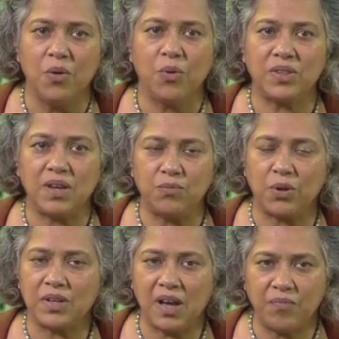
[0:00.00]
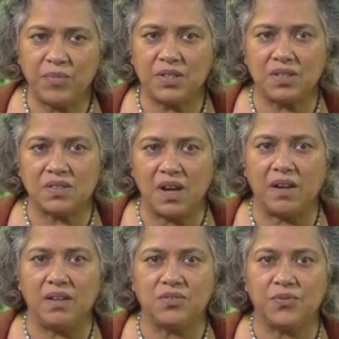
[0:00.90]
What, what the government has
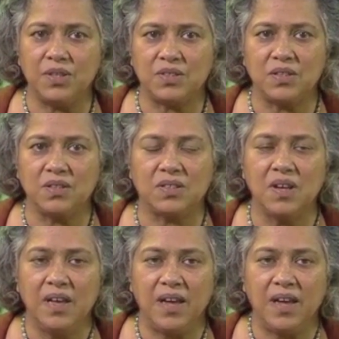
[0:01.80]
done is, for instance,